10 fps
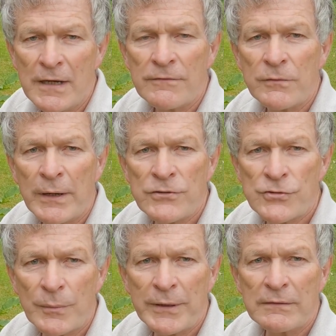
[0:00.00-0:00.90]
for my
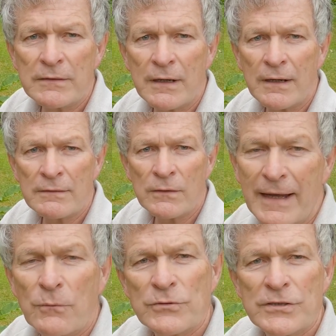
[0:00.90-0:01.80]
tropical garden.
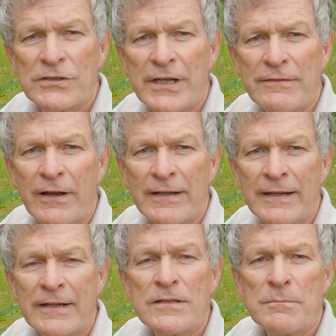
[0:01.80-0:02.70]
I want to see if I can
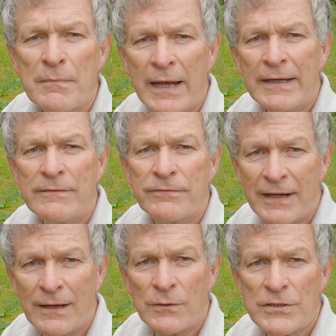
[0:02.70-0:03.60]
get as many
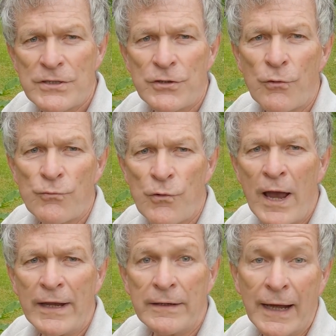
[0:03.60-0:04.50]
flowers that are
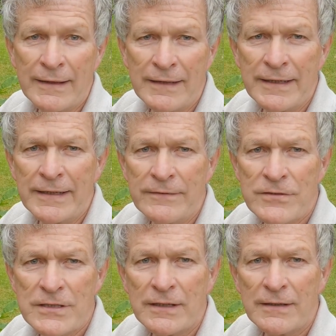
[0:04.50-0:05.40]
red and
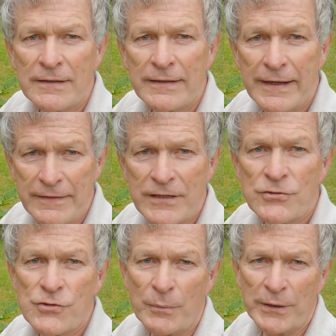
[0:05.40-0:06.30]
leaves in this
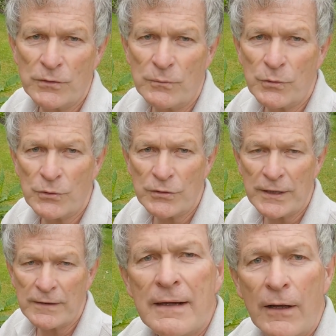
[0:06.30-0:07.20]
tropical
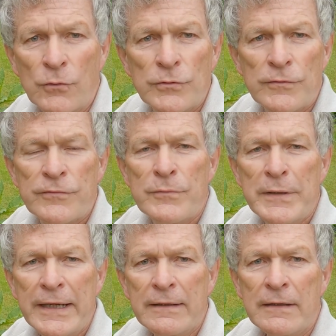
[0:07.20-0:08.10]
border. I ordered from
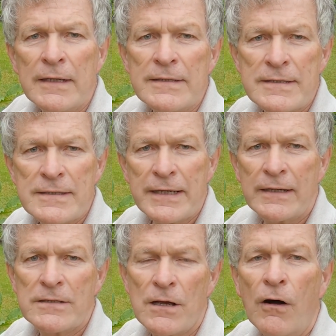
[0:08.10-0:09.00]
Neil
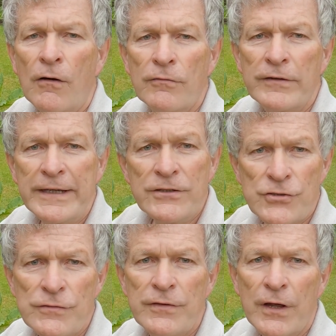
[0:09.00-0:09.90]
6 of
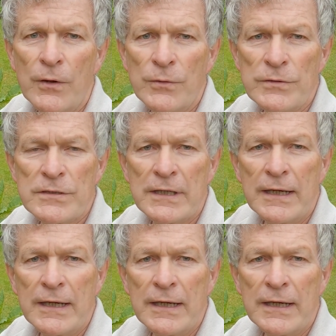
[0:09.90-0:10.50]
each of those.